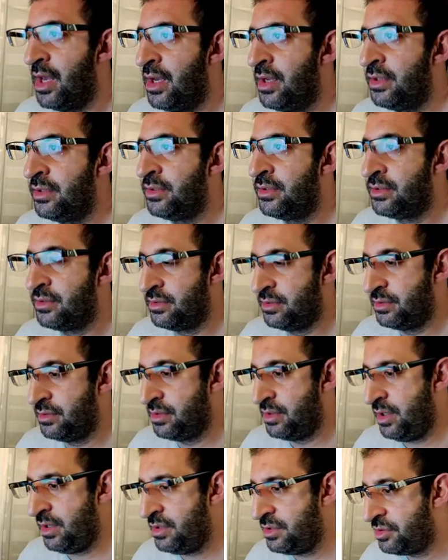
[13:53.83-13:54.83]
And
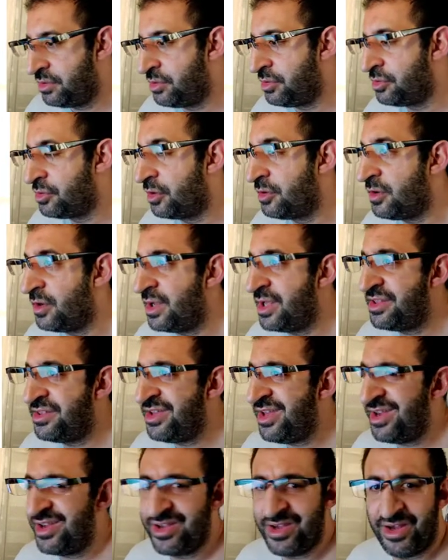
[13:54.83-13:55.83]
in the tutorial, I
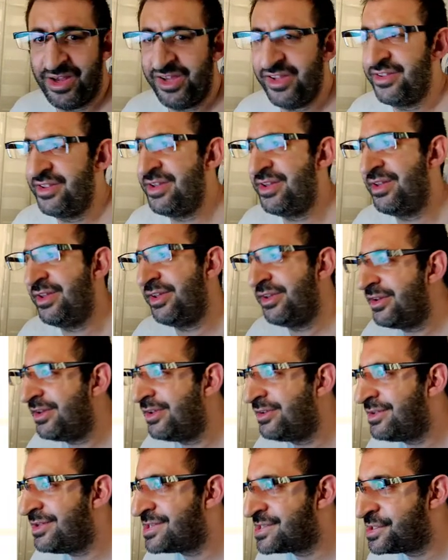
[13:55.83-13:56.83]
think
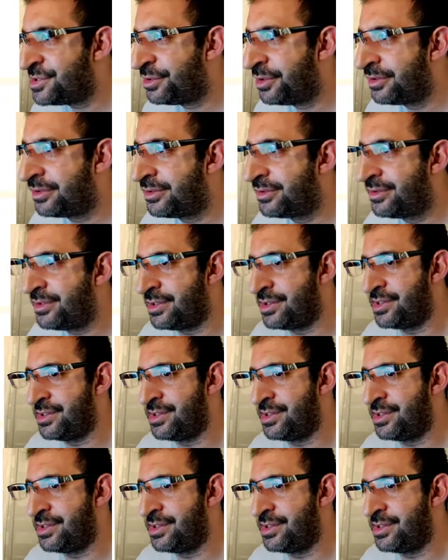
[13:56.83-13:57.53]
it is not